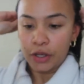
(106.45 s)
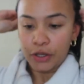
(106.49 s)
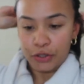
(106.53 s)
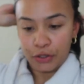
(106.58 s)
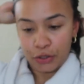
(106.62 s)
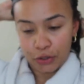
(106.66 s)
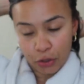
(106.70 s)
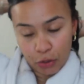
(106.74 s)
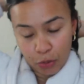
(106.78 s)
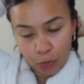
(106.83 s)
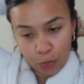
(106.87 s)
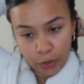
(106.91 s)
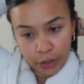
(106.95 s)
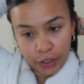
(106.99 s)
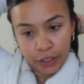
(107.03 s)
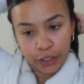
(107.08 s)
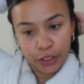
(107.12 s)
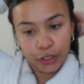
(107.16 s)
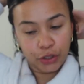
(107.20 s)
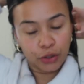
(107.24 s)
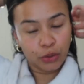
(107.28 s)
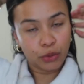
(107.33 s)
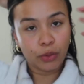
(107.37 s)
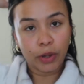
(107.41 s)
So we're
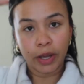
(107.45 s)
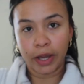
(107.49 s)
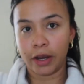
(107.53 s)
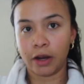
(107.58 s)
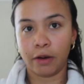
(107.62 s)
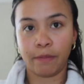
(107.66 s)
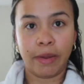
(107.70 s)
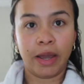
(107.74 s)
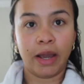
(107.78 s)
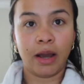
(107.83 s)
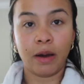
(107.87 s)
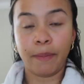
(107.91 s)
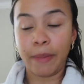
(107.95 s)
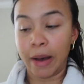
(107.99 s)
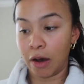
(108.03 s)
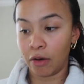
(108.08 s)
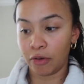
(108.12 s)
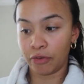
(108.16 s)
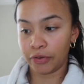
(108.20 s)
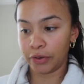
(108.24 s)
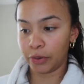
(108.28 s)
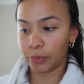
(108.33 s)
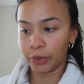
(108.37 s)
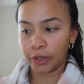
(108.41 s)
gonna do hair, makeup,
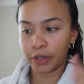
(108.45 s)
outfit.